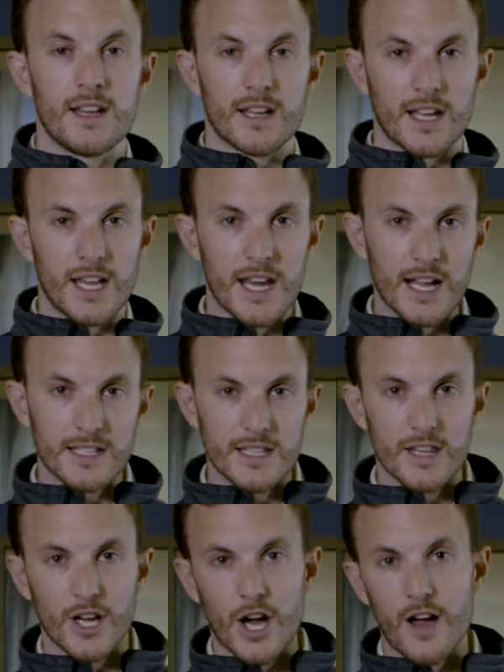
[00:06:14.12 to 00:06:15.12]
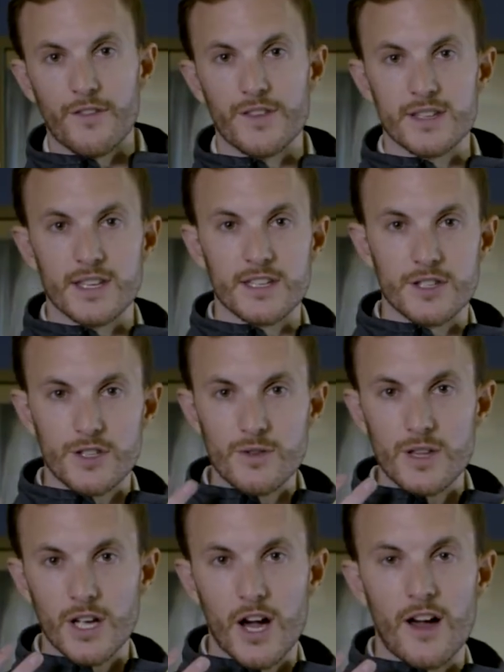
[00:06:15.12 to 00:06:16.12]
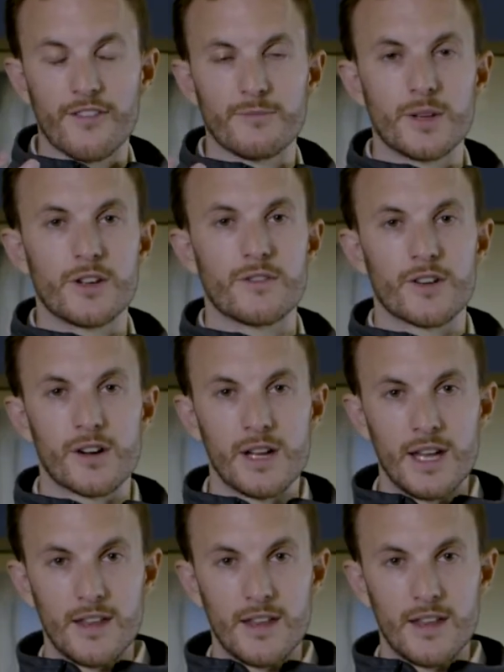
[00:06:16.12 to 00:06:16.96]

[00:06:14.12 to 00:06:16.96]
connect to the cough assist, do the cough maneuver,